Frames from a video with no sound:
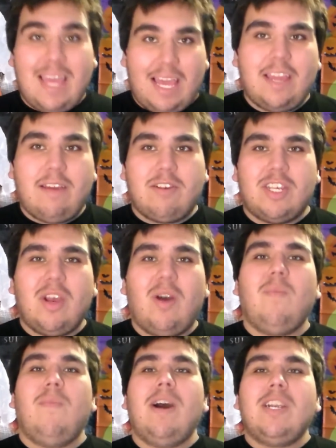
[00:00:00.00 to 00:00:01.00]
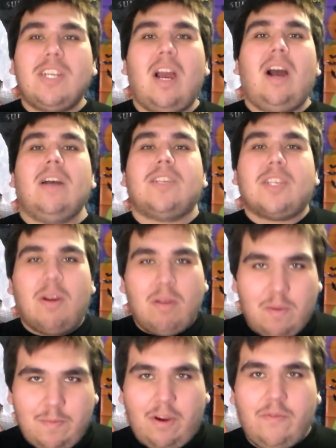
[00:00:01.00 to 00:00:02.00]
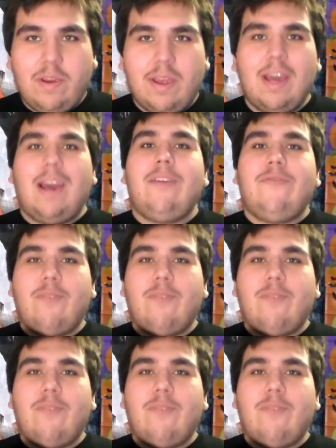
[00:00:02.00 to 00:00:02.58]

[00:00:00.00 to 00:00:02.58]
Thank you so much, Oscar the Movie Guy,